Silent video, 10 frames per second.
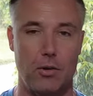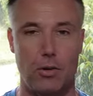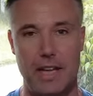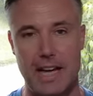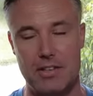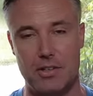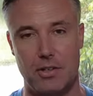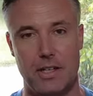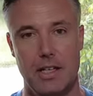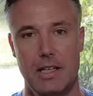or the
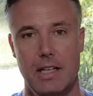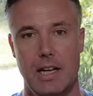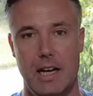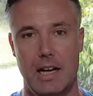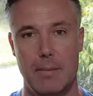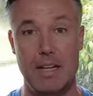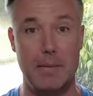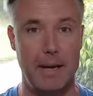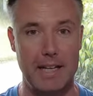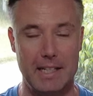outside
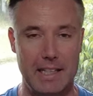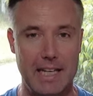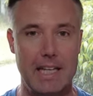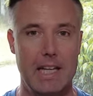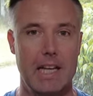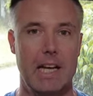independently,